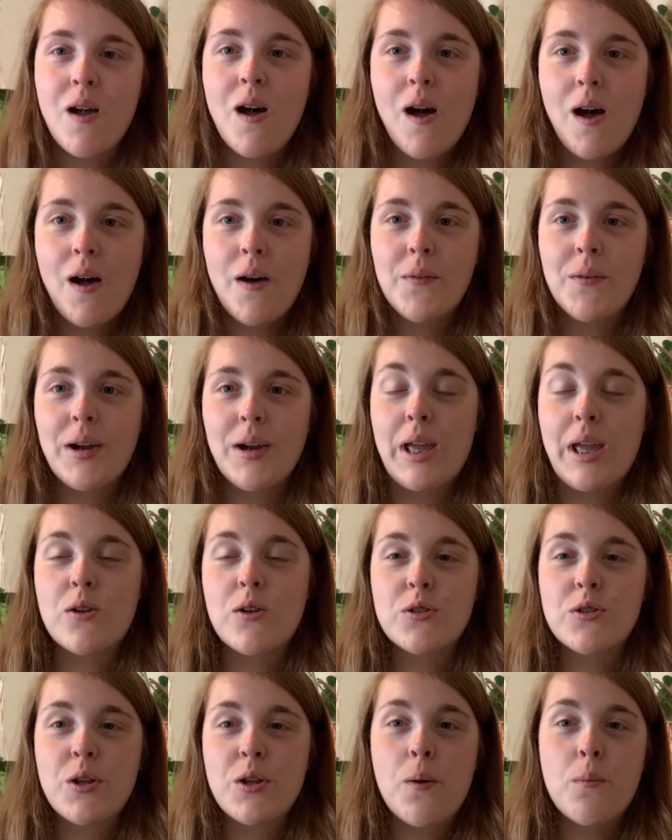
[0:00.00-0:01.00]
All
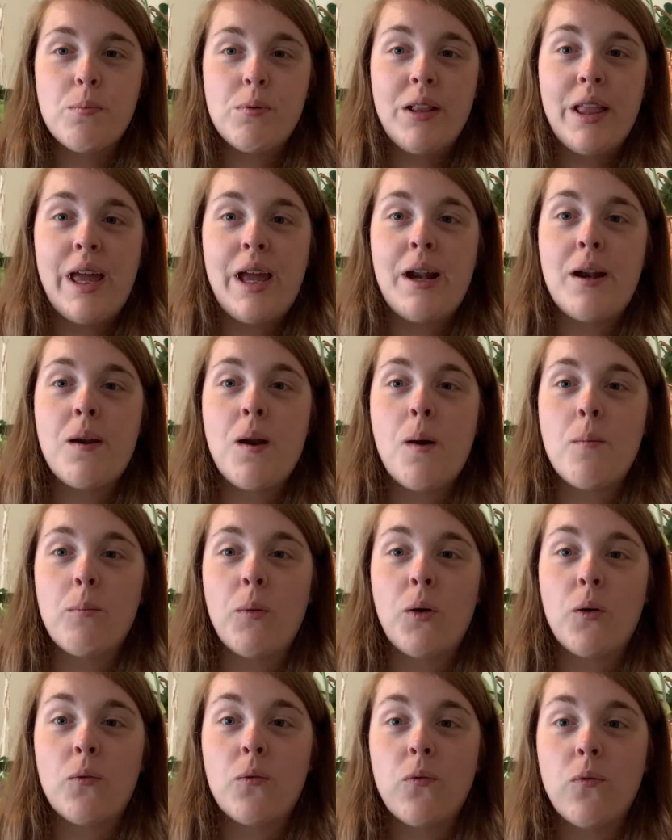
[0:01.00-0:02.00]
right, so plant
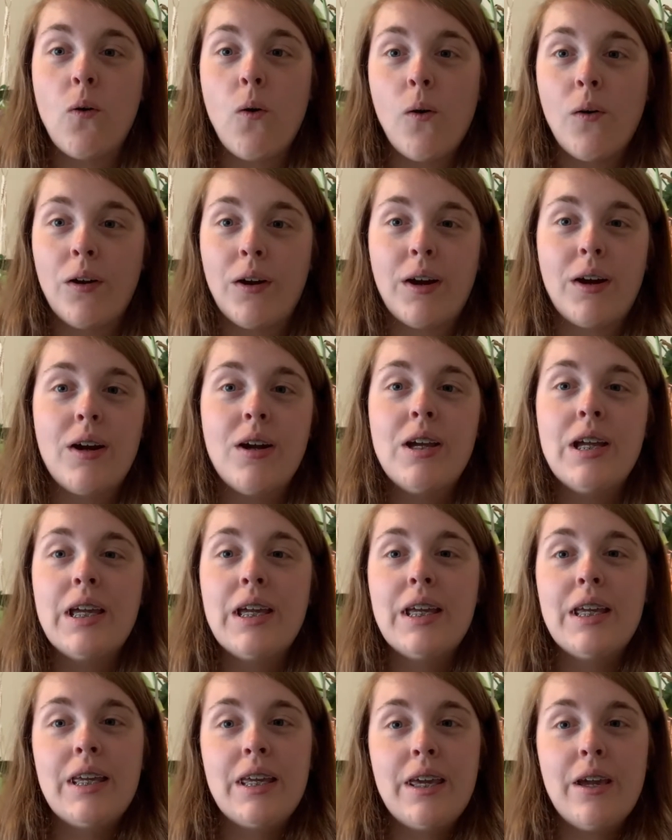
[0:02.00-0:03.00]
number four.
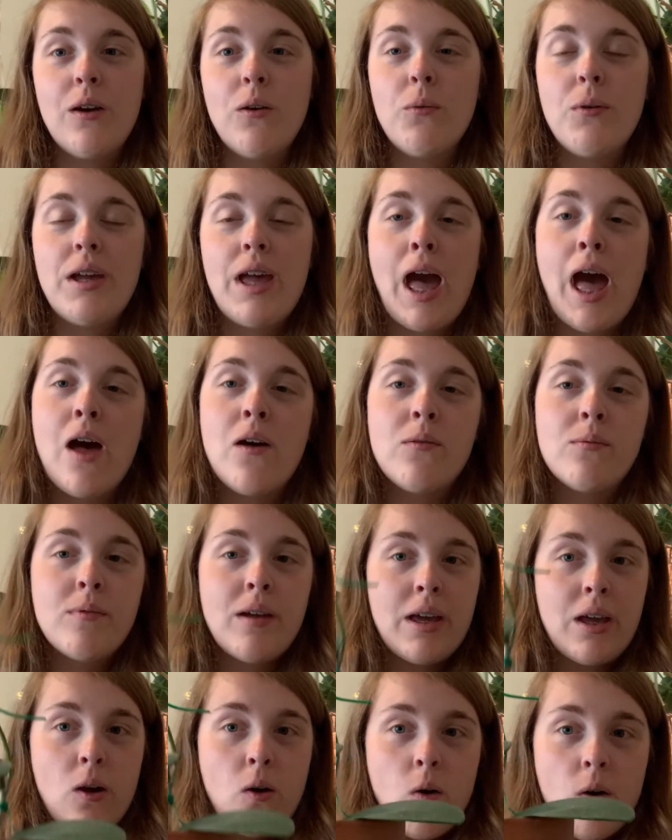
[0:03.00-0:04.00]
Here we have
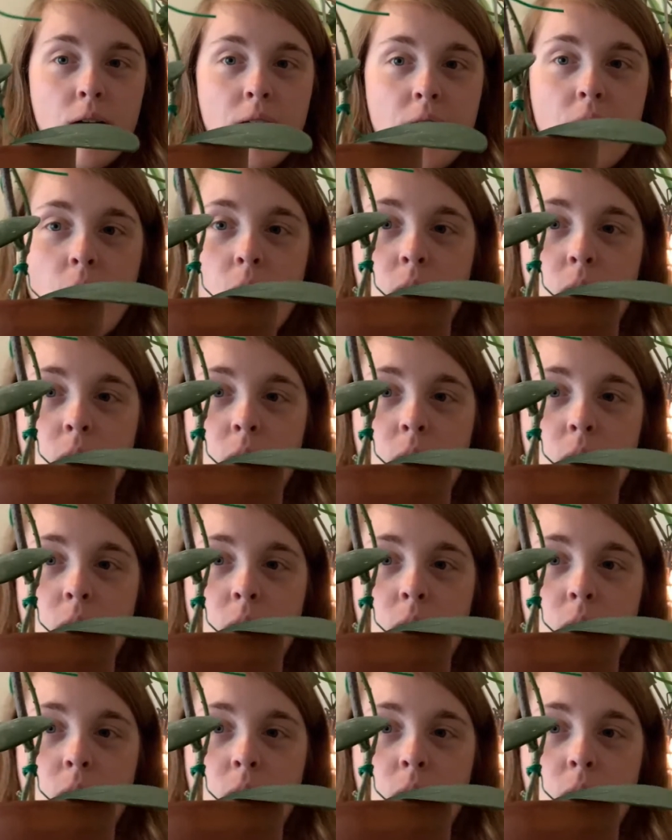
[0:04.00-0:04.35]
my Hoya